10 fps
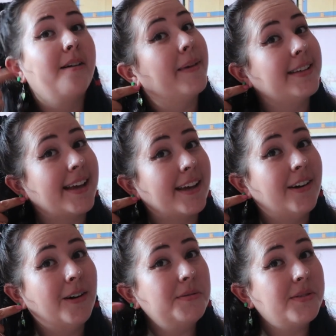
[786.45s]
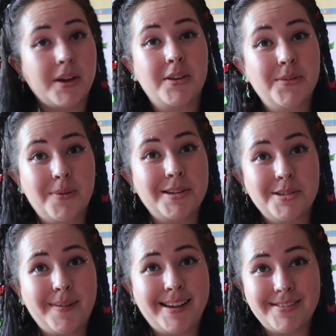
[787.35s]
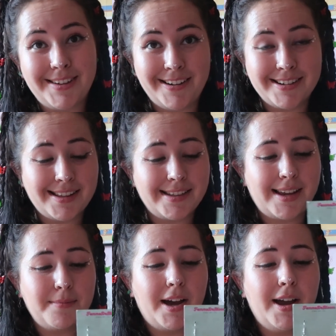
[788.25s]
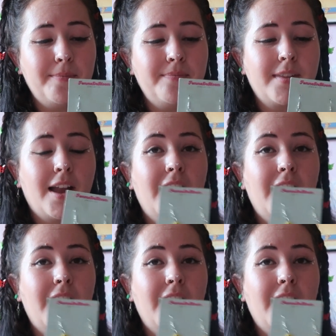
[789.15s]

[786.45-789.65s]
my second hole, so I couldn't wear 2 pairs of earrings at the same time.